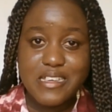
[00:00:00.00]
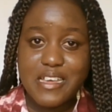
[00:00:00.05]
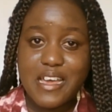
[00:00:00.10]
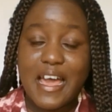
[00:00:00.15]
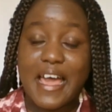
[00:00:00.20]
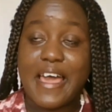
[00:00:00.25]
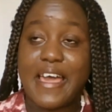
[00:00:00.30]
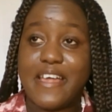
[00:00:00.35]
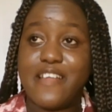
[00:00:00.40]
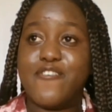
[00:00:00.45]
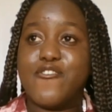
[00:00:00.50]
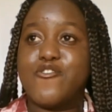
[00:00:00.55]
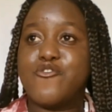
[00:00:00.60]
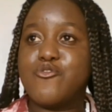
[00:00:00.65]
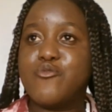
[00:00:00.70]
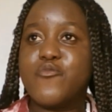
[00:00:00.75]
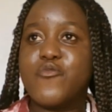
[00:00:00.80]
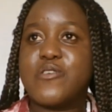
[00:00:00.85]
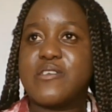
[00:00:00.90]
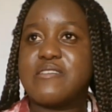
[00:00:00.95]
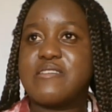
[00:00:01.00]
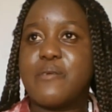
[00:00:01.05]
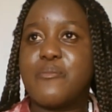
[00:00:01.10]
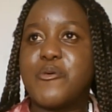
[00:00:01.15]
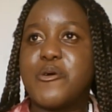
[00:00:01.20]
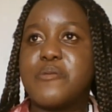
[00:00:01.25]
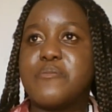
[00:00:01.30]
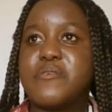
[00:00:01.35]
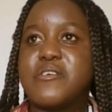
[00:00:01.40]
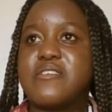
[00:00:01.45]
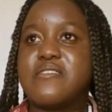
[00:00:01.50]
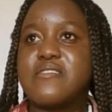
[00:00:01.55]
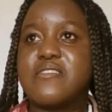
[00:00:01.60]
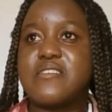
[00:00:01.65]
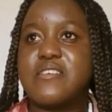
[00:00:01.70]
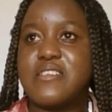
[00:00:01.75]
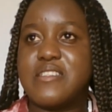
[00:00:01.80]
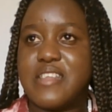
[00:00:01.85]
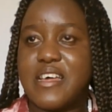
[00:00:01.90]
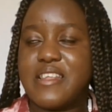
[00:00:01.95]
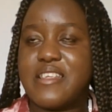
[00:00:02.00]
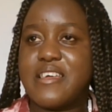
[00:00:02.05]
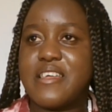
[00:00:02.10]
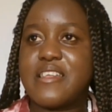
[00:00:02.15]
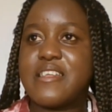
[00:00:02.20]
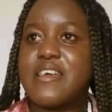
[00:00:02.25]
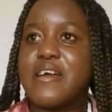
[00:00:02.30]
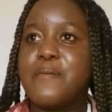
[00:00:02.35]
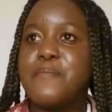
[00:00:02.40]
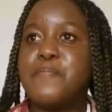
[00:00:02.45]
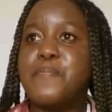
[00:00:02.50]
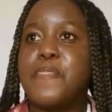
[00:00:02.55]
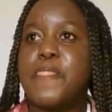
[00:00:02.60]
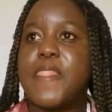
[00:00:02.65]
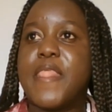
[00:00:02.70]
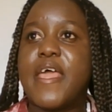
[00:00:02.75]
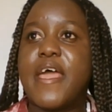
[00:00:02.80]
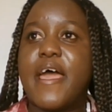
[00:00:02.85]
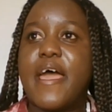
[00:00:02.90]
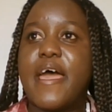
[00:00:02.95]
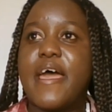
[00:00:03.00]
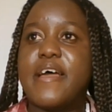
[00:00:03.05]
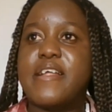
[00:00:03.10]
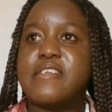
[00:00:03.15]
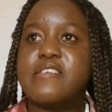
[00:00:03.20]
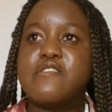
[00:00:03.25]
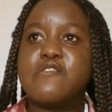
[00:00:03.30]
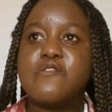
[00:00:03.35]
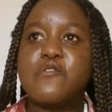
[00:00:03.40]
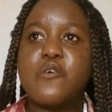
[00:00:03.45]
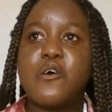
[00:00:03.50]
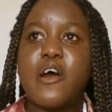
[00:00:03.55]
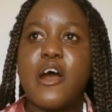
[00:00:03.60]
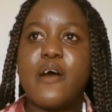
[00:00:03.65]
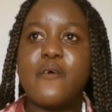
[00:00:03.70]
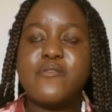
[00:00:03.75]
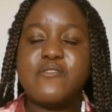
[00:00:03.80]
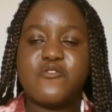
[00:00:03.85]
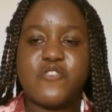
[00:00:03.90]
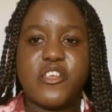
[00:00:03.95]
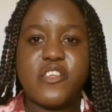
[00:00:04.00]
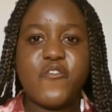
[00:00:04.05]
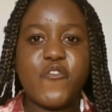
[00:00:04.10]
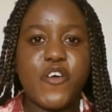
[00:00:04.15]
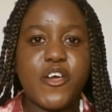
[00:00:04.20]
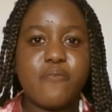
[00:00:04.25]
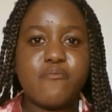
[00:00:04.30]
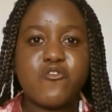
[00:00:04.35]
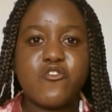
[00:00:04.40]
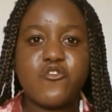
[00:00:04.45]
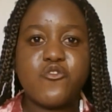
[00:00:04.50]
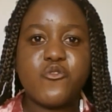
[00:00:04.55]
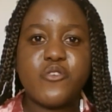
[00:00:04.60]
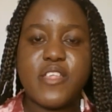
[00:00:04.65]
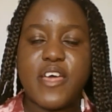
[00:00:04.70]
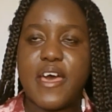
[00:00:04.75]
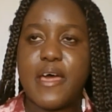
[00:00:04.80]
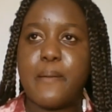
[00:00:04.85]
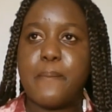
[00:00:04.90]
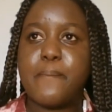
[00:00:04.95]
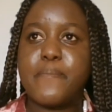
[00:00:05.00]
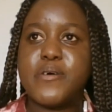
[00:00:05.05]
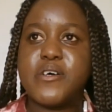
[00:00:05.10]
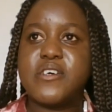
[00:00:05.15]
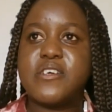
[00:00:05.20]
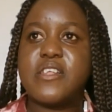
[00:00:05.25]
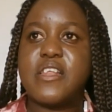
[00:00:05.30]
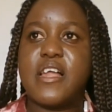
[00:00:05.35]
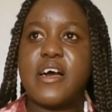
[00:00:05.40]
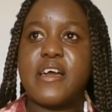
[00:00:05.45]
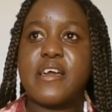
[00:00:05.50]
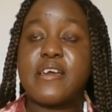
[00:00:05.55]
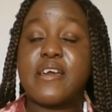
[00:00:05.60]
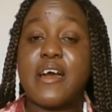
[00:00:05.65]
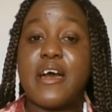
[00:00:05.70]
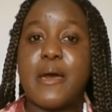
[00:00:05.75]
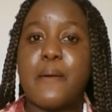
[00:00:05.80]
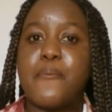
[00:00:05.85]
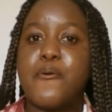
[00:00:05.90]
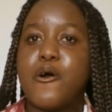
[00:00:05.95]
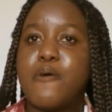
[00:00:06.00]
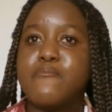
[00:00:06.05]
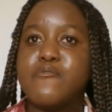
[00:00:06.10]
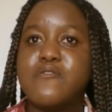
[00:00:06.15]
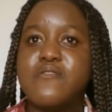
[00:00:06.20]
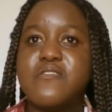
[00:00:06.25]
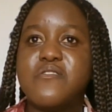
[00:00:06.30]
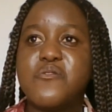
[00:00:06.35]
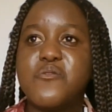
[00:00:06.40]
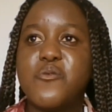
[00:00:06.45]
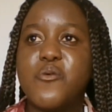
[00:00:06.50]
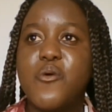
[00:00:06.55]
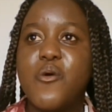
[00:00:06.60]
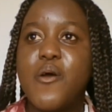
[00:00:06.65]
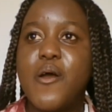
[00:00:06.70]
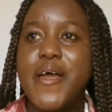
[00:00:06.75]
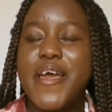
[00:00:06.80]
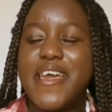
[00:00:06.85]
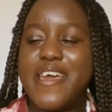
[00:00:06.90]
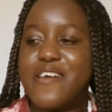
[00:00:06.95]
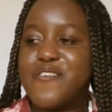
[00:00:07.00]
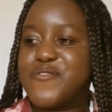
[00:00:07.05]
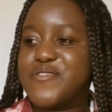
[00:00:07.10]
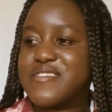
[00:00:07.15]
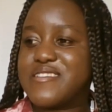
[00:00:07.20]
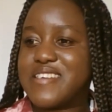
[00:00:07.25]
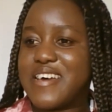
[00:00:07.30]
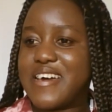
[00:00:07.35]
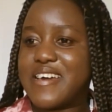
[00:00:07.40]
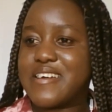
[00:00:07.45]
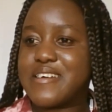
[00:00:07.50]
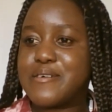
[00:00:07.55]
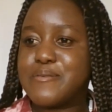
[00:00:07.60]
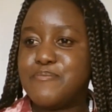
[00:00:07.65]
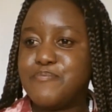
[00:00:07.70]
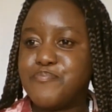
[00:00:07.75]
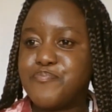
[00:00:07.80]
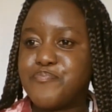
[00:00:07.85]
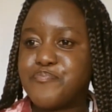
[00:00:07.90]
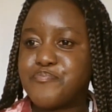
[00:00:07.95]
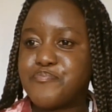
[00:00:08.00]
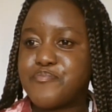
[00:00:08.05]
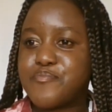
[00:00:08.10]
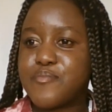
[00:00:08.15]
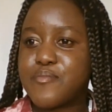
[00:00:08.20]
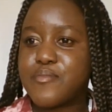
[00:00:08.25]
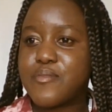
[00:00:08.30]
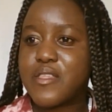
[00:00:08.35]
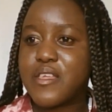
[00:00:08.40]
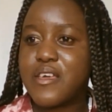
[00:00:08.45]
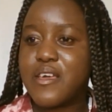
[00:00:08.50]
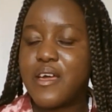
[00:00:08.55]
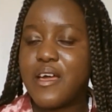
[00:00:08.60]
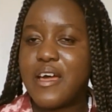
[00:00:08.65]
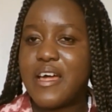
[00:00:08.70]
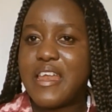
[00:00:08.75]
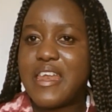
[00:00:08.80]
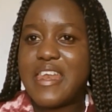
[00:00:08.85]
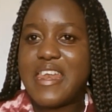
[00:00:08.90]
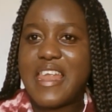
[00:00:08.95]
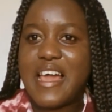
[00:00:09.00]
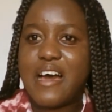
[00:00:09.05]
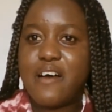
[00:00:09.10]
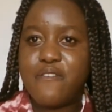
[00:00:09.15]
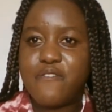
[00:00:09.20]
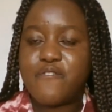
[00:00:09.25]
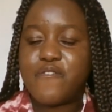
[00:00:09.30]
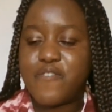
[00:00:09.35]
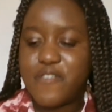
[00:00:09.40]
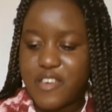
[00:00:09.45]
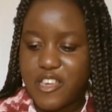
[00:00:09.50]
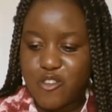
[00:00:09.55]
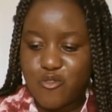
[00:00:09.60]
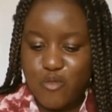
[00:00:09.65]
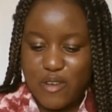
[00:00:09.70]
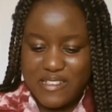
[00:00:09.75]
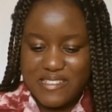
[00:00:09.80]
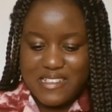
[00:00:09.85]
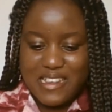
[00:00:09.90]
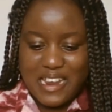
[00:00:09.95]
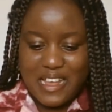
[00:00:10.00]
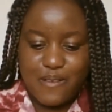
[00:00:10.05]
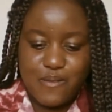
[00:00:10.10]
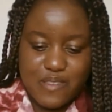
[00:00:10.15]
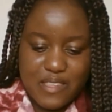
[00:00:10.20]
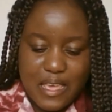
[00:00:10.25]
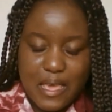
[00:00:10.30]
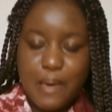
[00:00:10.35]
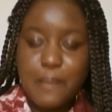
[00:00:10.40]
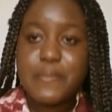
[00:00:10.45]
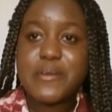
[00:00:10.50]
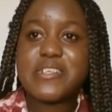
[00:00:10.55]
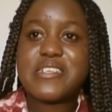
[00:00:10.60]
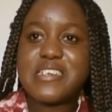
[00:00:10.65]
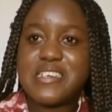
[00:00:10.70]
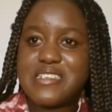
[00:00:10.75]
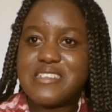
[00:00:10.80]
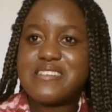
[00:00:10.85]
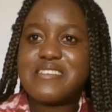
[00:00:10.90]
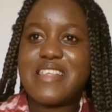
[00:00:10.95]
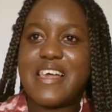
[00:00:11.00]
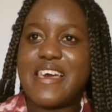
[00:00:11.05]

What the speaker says: I had room for disappointment in that area, and so I was ready for him to do that. But like, I promise you, it was like love. It was love's habitat.